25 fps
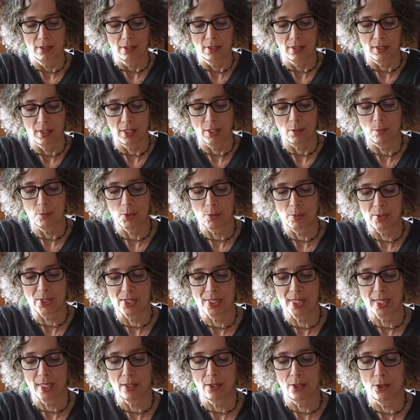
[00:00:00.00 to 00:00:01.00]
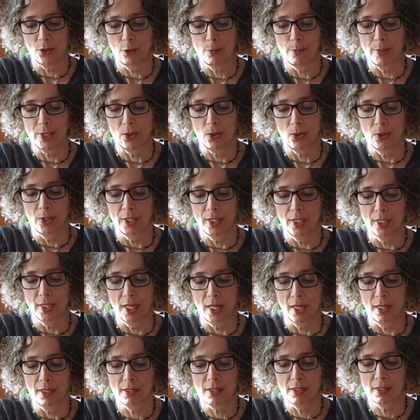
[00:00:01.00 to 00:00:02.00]
Helps me stay a little bit
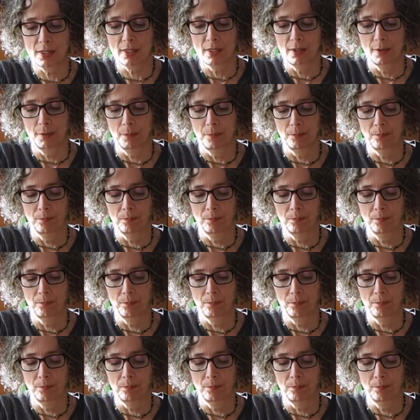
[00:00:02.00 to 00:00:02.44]
organized.